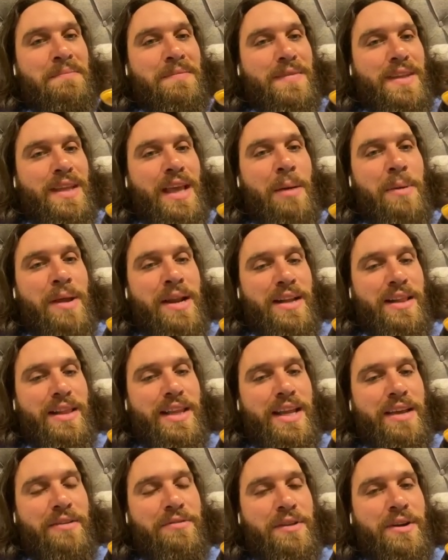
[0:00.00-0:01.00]
I mean,
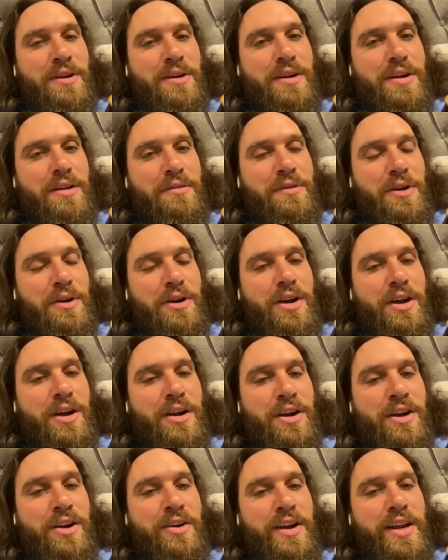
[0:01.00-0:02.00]
like if you're
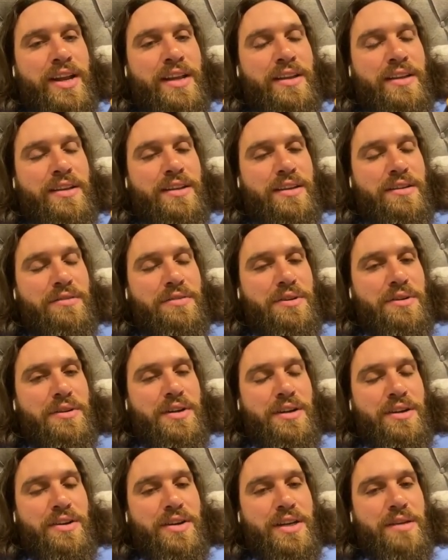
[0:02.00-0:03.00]
hungry,
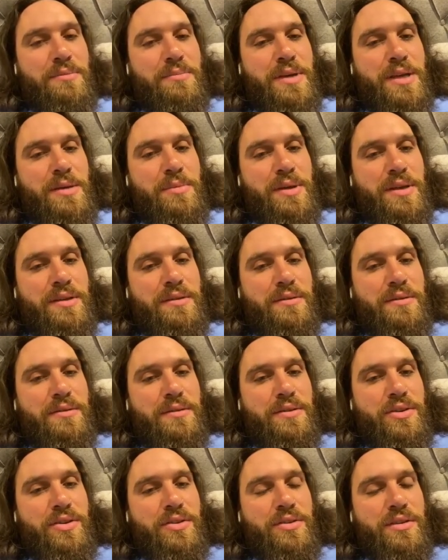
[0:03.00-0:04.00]
it might be
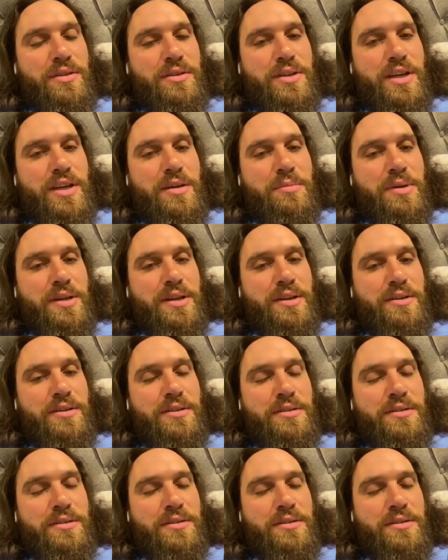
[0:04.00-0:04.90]
good to look up. I don't know.